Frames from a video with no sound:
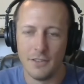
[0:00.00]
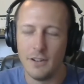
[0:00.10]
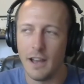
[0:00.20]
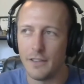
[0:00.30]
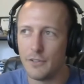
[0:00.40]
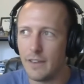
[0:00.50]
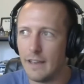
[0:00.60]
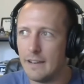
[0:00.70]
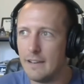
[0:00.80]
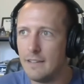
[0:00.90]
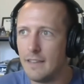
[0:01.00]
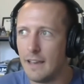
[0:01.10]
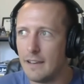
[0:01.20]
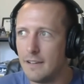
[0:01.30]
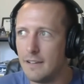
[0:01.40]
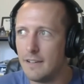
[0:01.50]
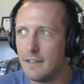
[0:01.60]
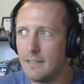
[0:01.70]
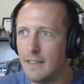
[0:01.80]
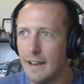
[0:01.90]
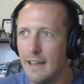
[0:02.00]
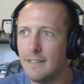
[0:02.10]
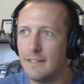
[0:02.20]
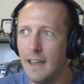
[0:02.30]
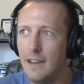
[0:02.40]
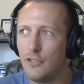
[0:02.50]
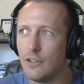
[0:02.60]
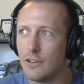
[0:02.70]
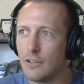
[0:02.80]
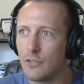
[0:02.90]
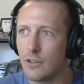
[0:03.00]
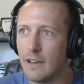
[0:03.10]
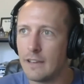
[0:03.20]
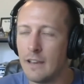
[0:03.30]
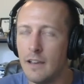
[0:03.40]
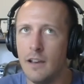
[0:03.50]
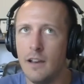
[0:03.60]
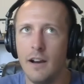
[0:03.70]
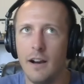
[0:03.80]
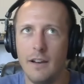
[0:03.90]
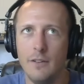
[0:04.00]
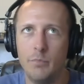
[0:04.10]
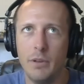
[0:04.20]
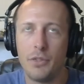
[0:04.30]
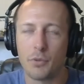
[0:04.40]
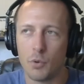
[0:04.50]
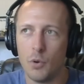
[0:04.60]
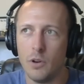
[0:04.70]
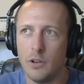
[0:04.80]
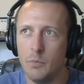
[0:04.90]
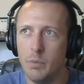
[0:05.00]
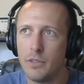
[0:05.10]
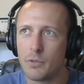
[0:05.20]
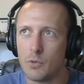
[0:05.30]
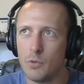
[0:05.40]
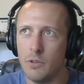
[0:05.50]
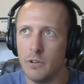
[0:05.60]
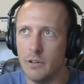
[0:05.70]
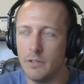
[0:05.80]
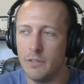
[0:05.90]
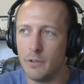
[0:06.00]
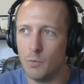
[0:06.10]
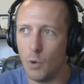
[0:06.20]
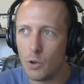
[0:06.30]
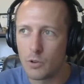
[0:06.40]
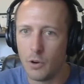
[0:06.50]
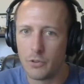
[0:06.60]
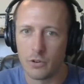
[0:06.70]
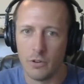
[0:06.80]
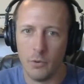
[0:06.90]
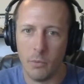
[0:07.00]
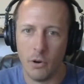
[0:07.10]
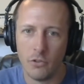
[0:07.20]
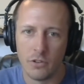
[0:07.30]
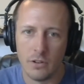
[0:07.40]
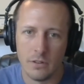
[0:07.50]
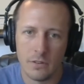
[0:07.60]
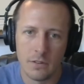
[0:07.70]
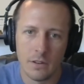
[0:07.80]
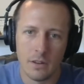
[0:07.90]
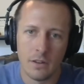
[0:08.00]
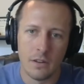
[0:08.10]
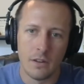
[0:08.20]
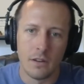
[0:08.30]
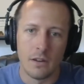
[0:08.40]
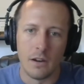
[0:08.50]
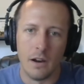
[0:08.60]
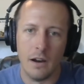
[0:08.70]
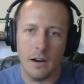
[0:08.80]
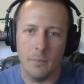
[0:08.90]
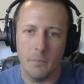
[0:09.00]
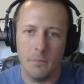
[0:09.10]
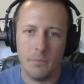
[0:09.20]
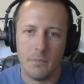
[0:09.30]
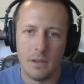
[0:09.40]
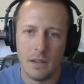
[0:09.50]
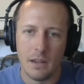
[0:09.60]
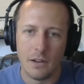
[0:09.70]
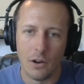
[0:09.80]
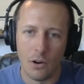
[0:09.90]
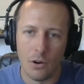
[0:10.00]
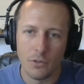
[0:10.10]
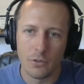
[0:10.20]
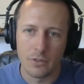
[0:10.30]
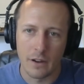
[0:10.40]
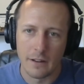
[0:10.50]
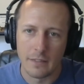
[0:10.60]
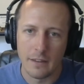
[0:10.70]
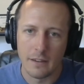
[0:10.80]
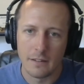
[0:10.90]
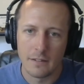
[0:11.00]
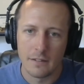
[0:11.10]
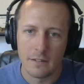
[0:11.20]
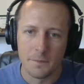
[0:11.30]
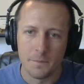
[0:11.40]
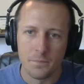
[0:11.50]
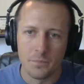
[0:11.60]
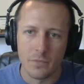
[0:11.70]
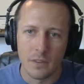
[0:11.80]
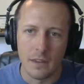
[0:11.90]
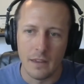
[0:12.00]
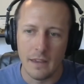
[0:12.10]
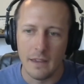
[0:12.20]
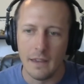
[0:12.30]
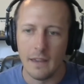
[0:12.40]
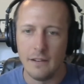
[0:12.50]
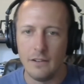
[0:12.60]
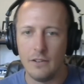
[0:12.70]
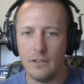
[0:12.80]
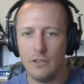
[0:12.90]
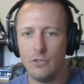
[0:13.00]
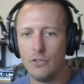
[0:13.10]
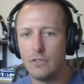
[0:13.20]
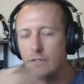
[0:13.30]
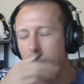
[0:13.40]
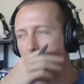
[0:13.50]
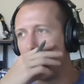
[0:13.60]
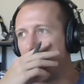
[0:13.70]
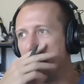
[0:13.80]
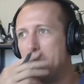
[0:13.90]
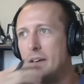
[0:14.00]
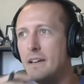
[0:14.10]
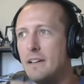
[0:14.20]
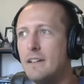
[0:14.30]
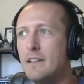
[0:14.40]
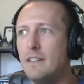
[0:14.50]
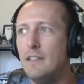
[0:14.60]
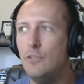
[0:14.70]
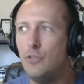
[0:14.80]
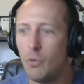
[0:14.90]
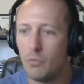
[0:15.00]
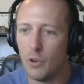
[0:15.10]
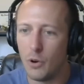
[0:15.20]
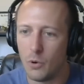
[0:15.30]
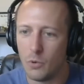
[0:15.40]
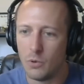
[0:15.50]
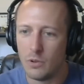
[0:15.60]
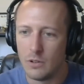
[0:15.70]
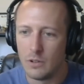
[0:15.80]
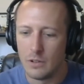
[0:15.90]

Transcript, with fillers: Yeah, there's that that that hesitation because you're like, you've been through it, you've been through the yeah. the roller coaster of emotions, um, and all those kind of things. And you just you don't know